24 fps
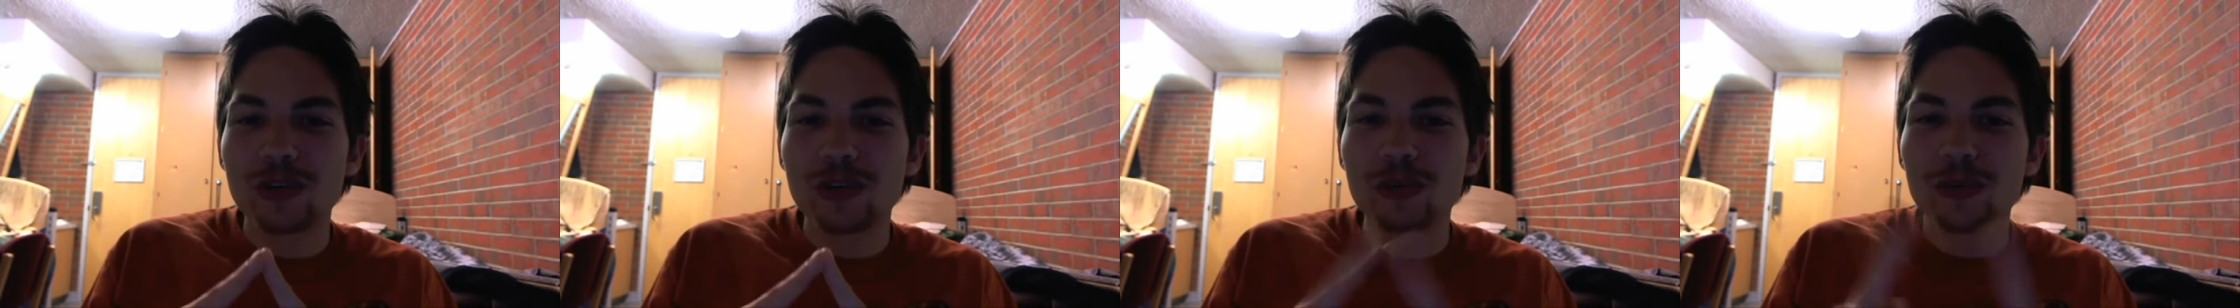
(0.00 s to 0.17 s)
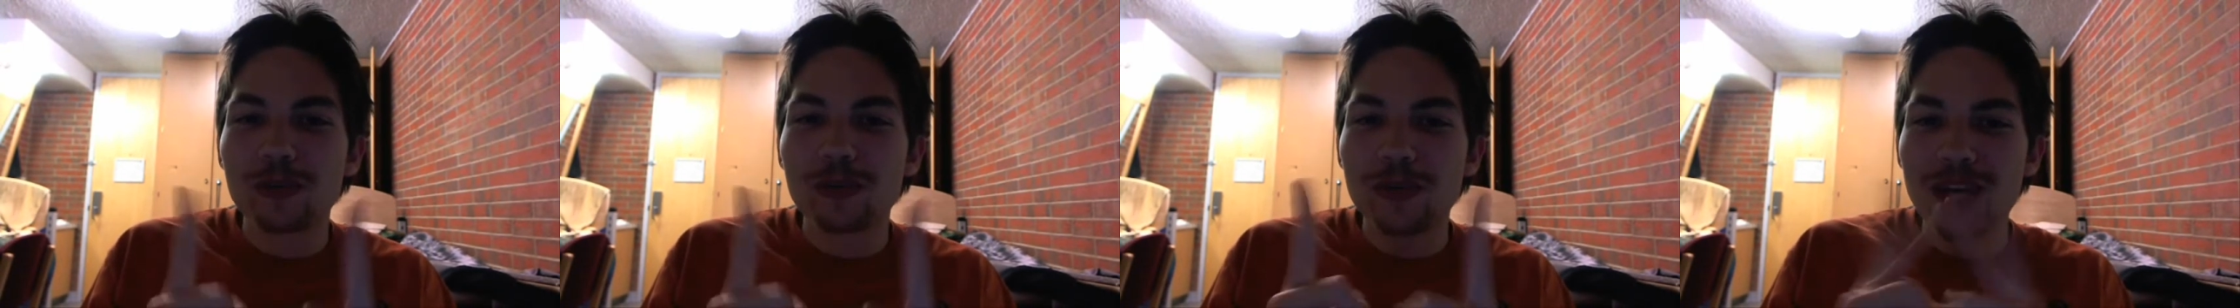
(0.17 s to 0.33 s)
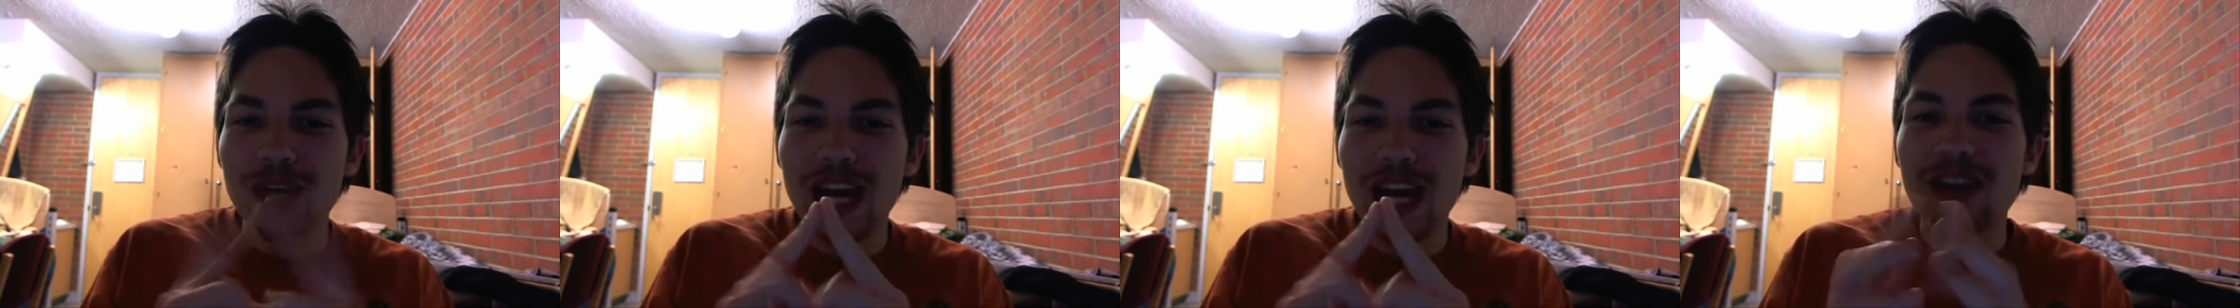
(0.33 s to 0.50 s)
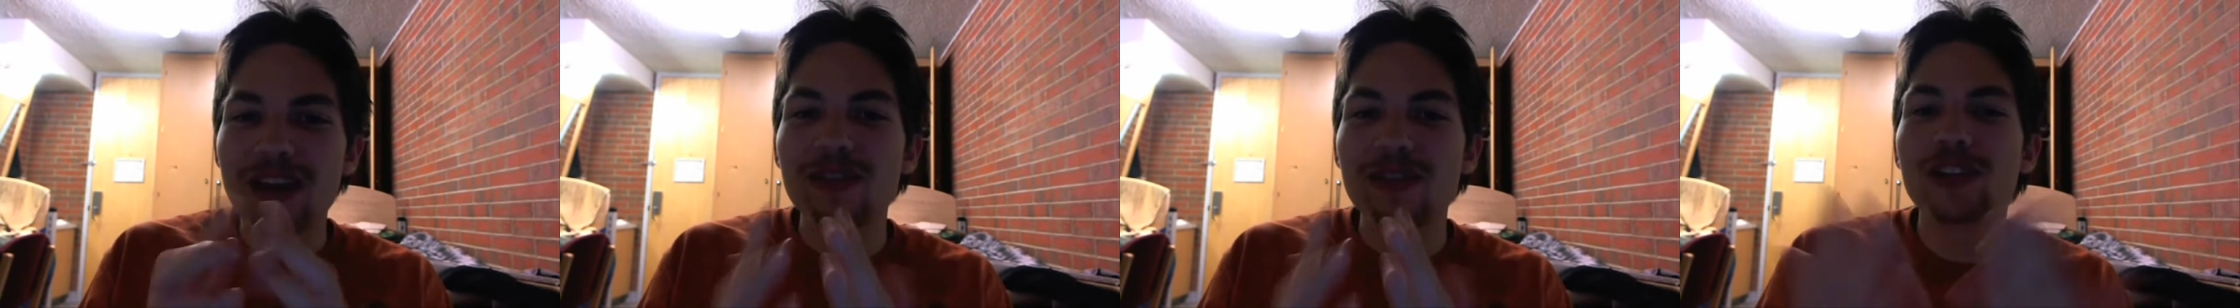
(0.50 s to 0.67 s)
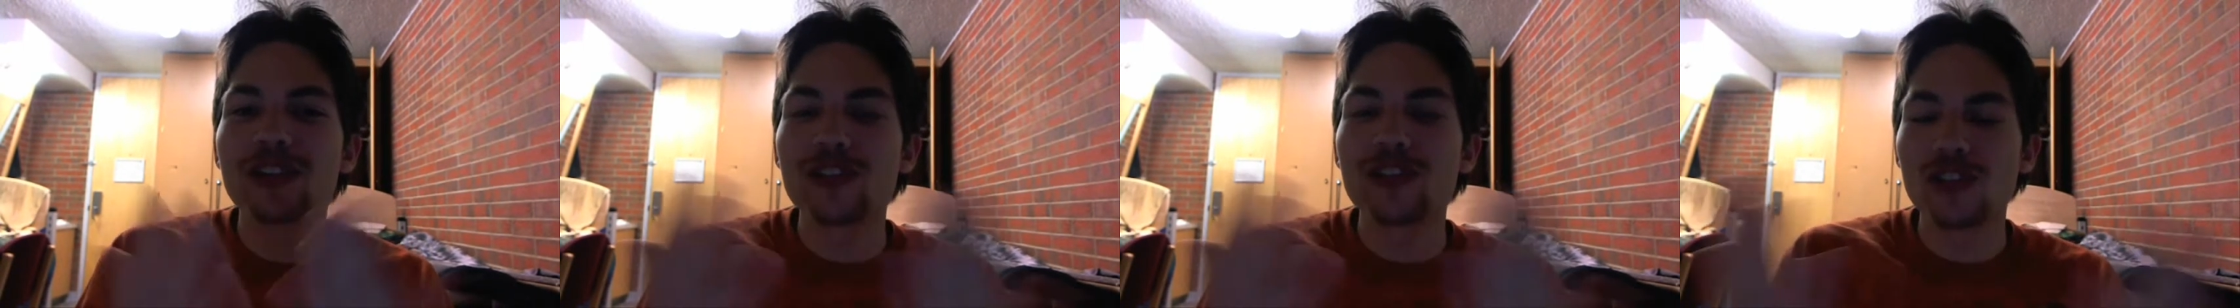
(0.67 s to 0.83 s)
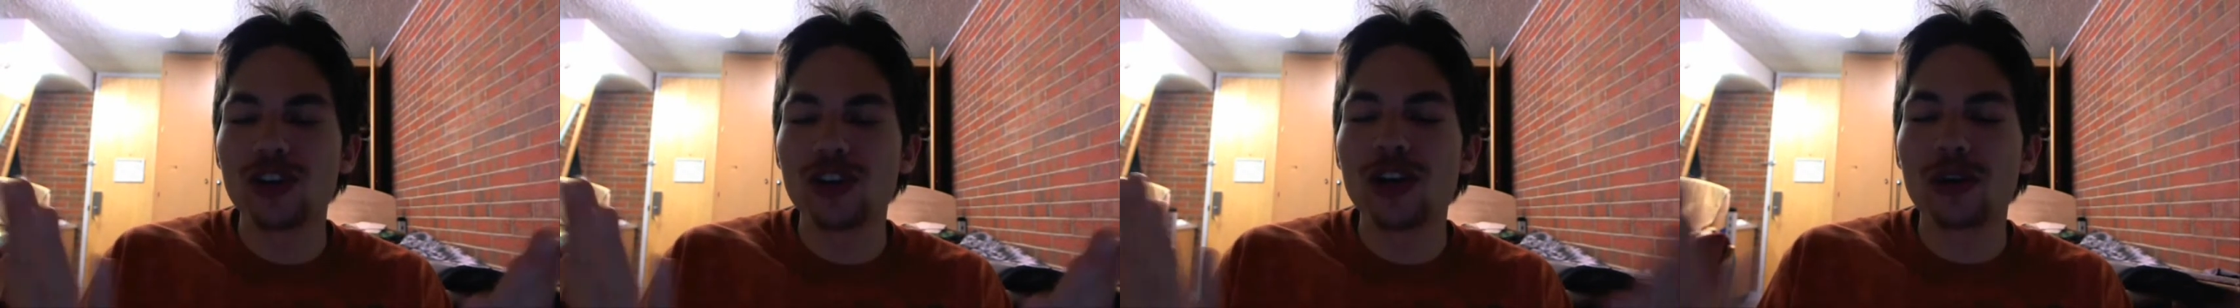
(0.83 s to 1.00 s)
It would be having
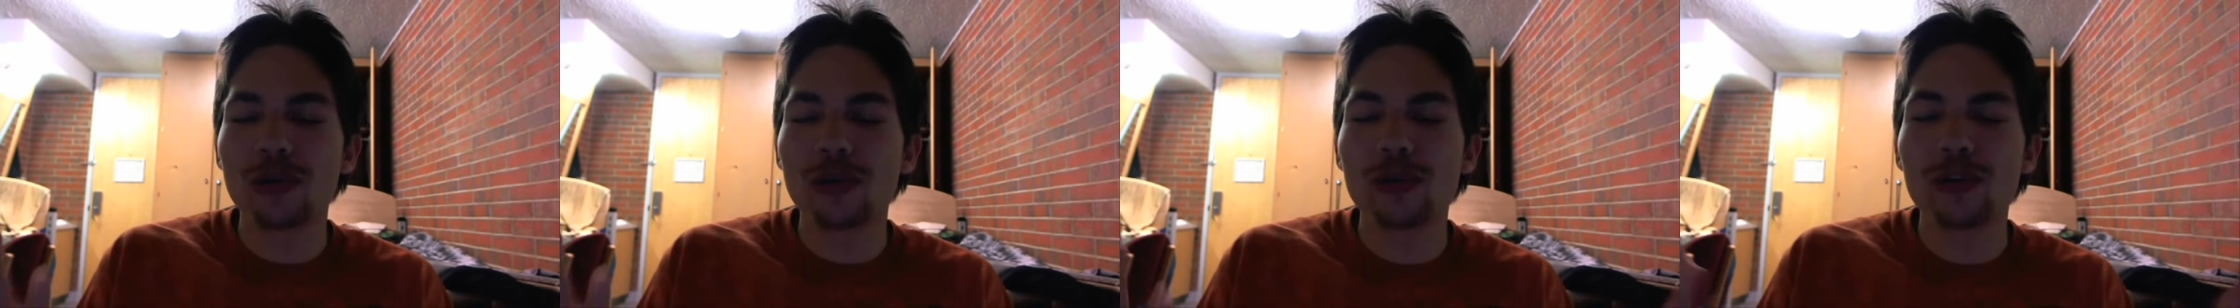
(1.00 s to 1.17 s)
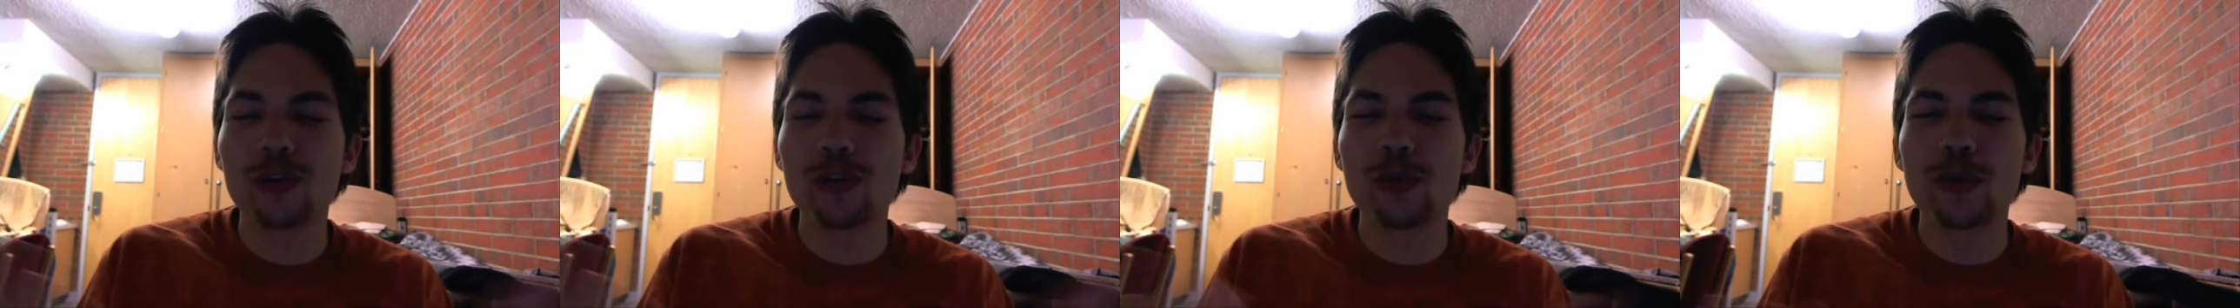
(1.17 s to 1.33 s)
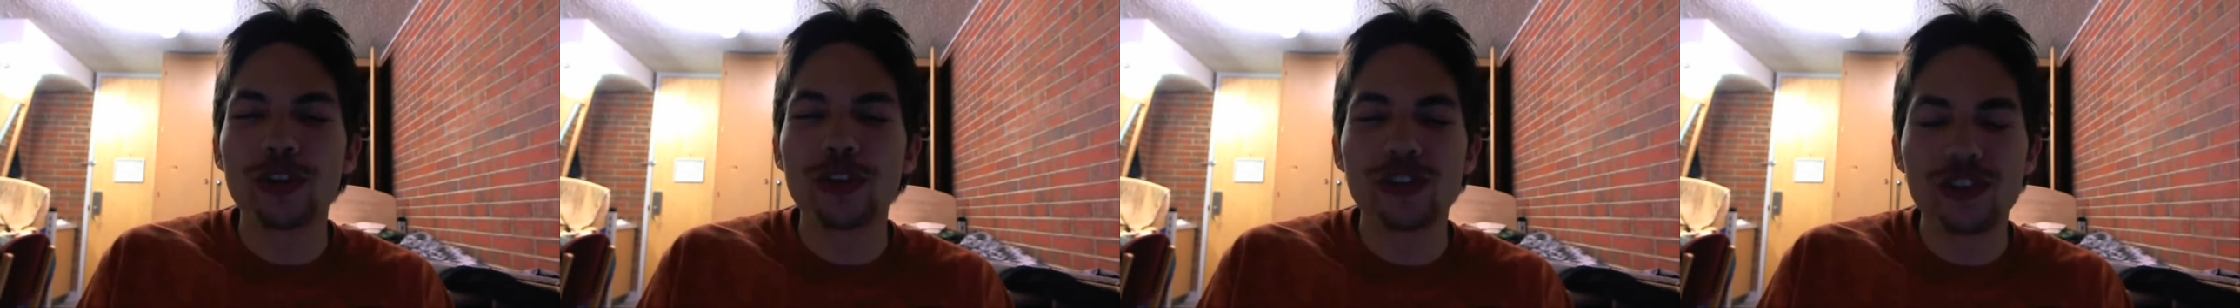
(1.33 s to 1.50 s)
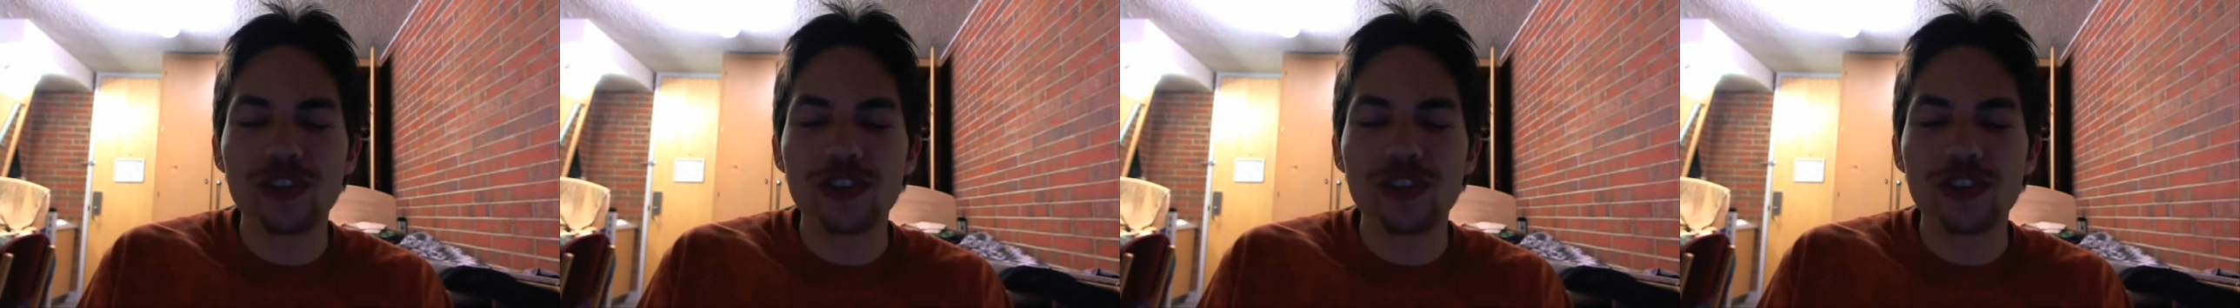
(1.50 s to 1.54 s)
to share a room with